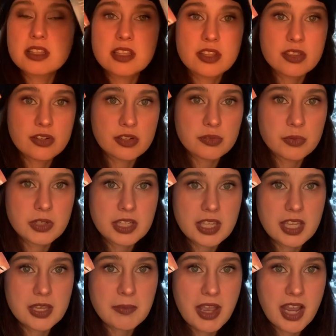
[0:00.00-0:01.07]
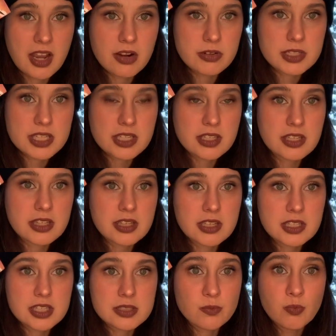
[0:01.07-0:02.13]
the third one came out
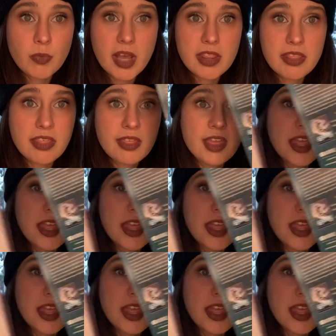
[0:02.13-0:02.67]
this month,